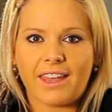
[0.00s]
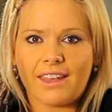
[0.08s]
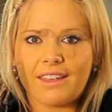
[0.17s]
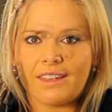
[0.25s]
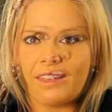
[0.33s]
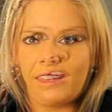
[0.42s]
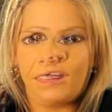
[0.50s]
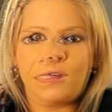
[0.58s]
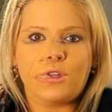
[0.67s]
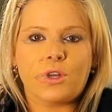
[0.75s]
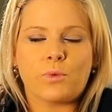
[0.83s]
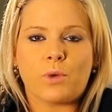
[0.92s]
take. You
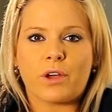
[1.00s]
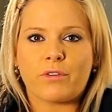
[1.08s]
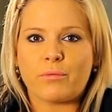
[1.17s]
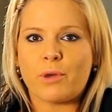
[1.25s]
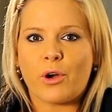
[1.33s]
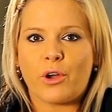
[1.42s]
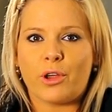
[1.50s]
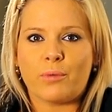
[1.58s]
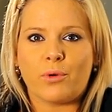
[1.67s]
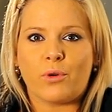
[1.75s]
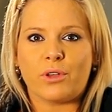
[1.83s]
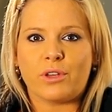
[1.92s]
could you could work from
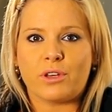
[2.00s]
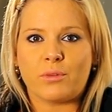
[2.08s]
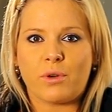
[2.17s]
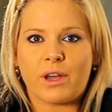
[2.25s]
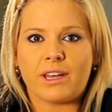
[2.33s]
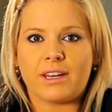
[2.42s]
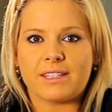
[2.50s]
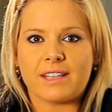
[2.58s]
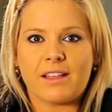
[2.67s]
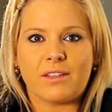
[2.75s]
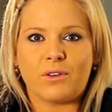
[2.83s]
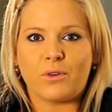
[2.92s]
home, or you could work in a
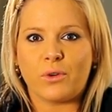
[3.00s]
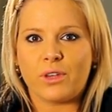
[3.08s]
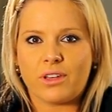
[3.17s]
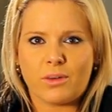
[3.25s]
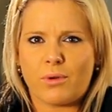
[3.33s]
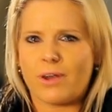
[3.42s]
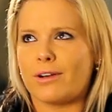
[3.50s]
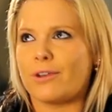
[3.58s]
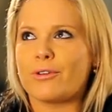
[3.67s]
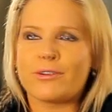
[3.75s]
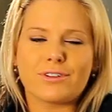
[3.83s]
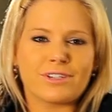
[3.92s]
salon, or you could work
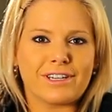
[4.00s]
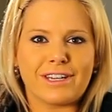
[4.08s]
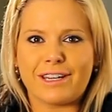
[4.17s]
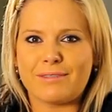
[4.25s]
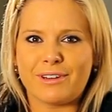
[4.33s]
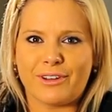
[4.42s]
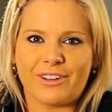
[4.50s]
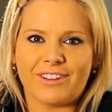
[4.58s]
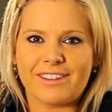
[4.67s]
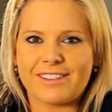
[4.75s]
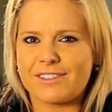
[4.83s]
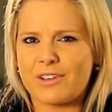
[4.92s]
on a cruise ship. You
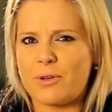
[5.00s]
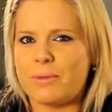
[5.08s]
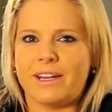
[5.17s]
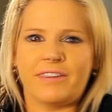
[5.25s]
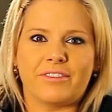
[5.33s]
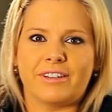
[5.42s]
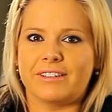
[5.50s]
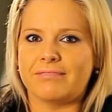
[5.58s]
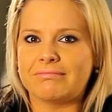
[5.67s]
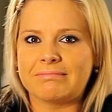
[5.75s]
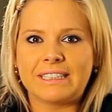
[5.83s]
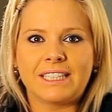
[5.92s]
know, there's so many
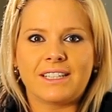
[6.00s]
different